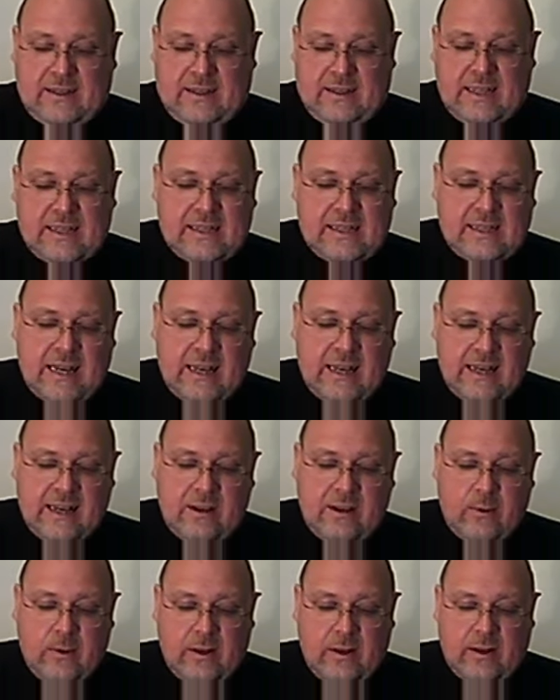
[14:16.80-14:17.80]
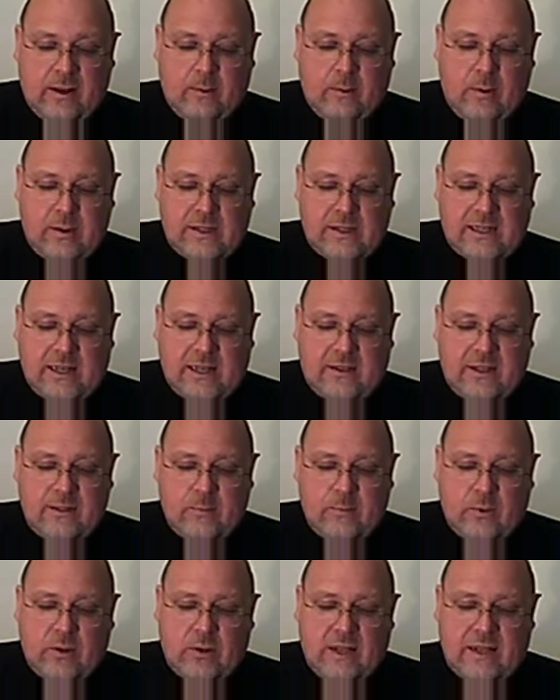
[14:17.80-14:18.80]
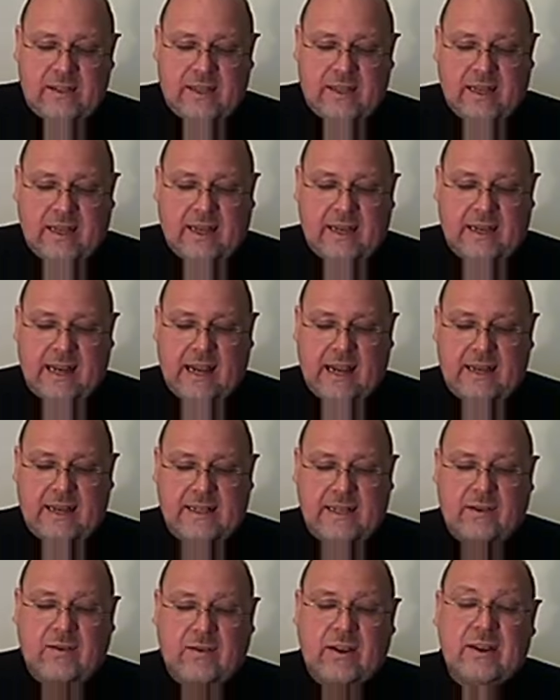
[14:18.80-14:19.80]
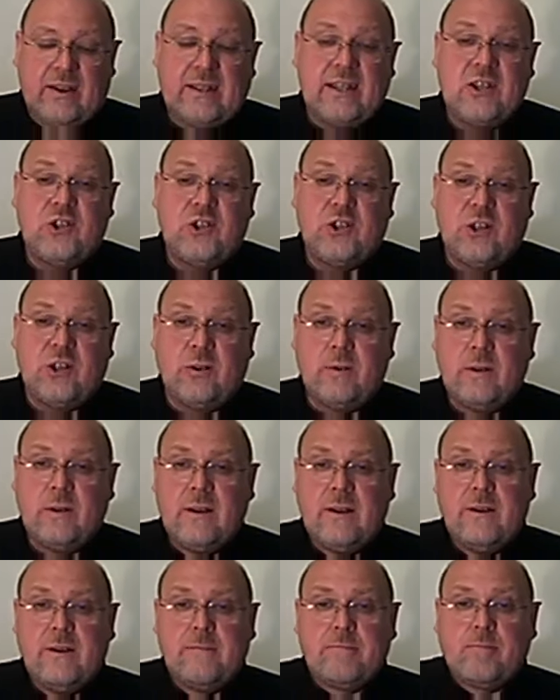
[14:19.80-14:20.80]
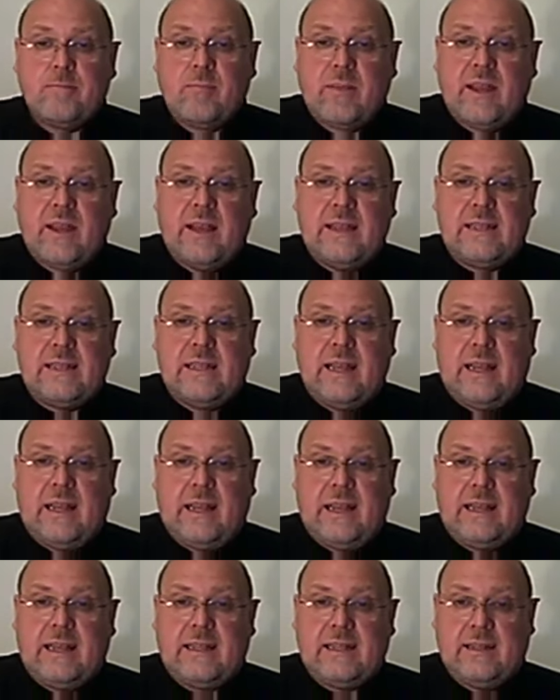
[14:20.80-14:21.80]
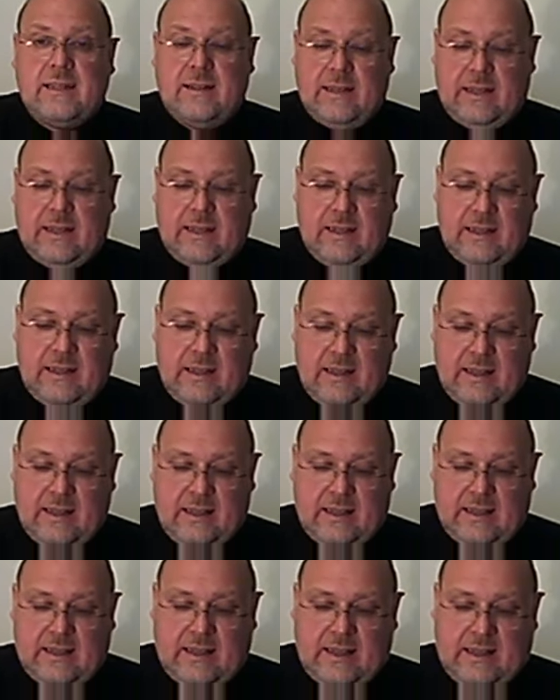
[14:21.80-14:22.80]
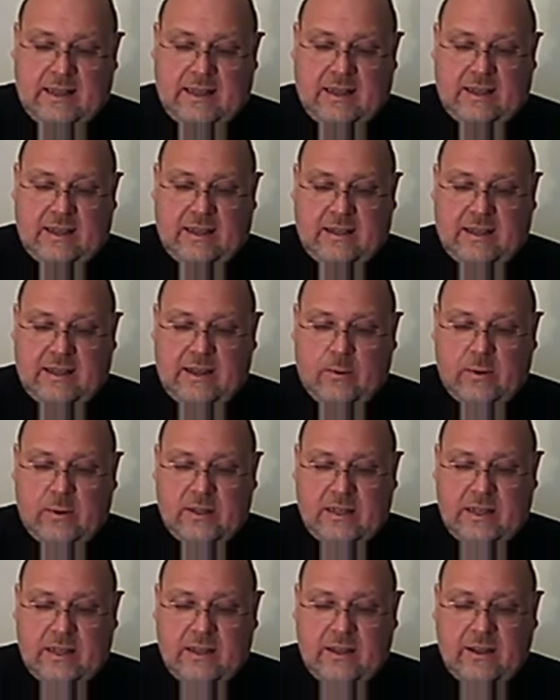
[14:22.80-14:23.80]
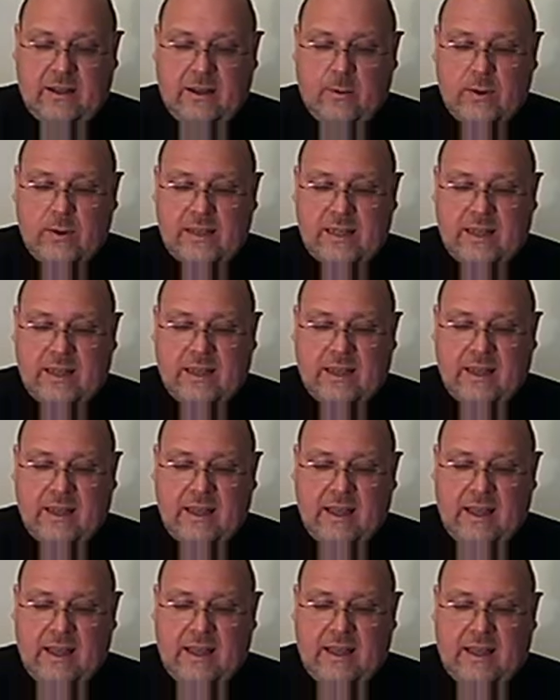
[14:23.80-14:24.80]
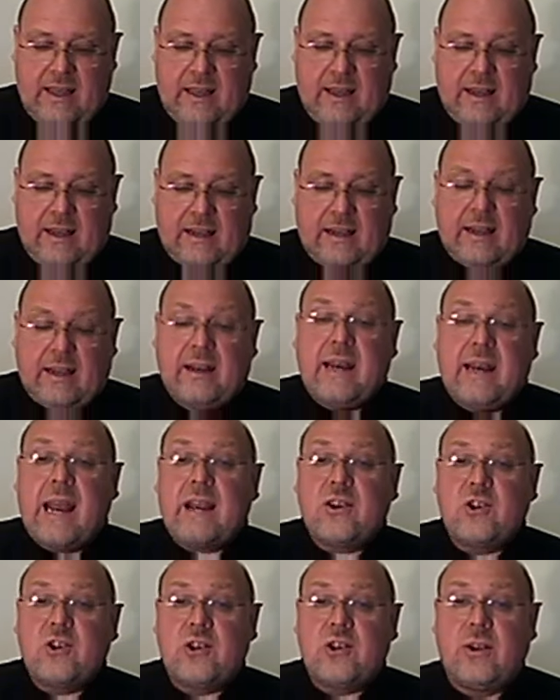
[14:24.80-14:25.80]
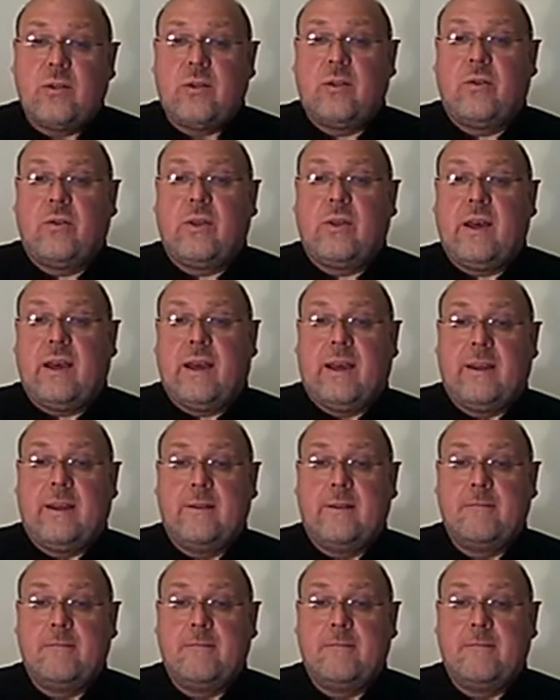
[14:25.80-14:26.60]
The sinew, like we said this morning, is the connective tissue, isn't it? It's like uh, there was a there was a, a connection there